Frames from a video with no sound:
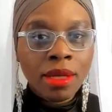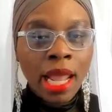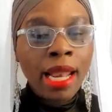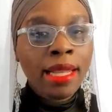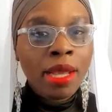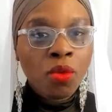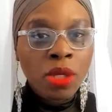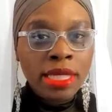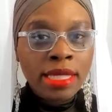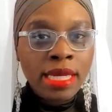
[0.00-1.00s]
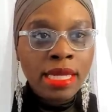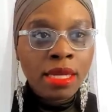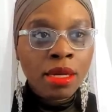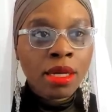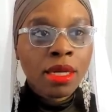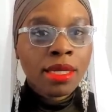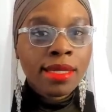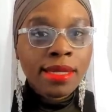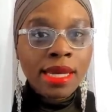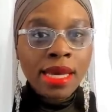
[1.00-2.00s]
And then we see the
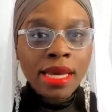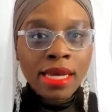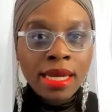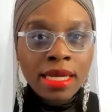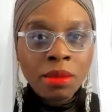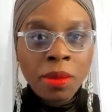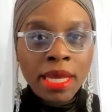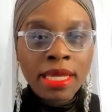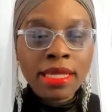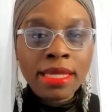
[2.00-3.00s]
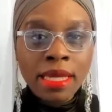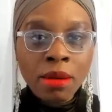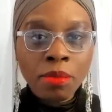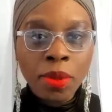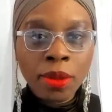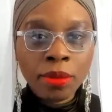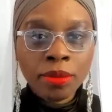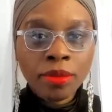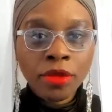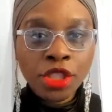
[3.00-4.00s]
son, husband, simp
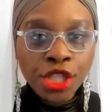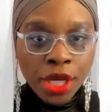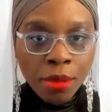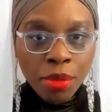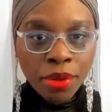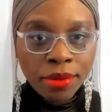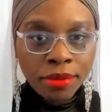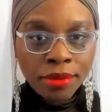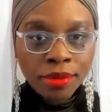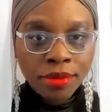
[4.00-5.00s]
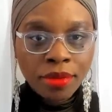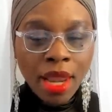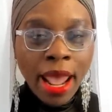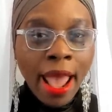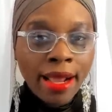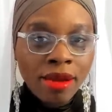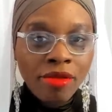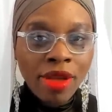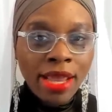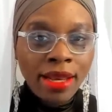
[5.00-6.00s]
chip
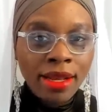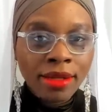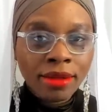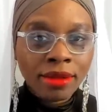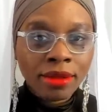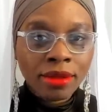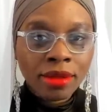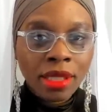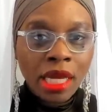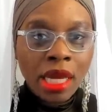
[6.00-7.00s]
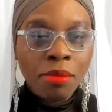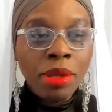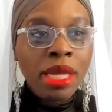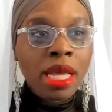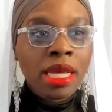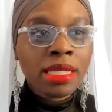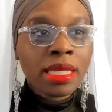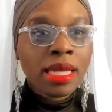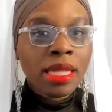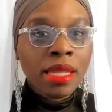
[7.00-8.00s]
activated.
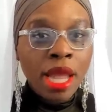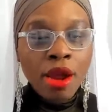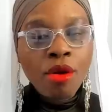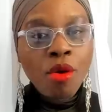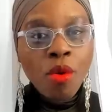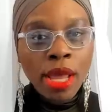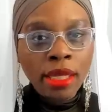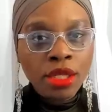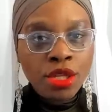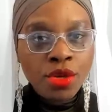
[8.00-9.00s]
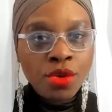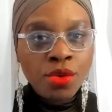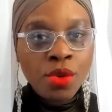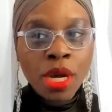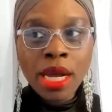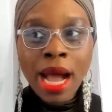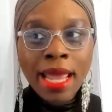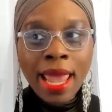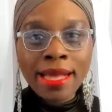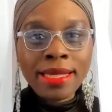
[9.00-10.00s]
Because they're going to, I
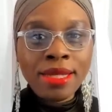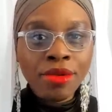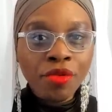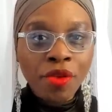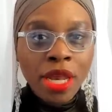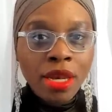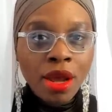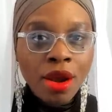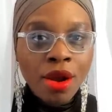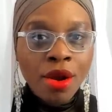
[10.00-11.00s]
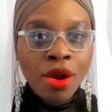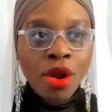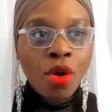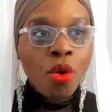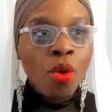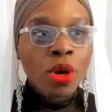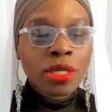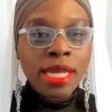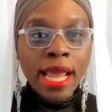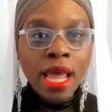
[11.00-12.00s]
guess, defend her or
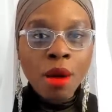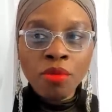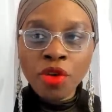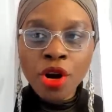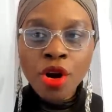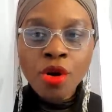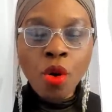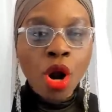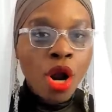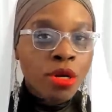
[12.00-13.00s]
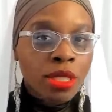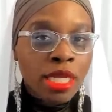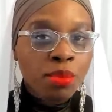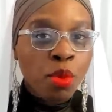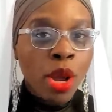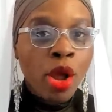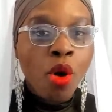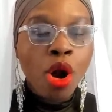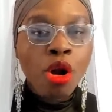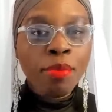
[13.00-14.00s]
take up for her or hurt this boy
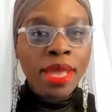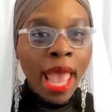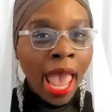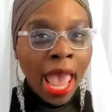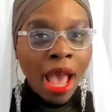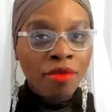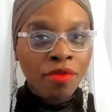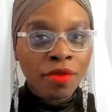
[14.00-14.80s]
on her behalf.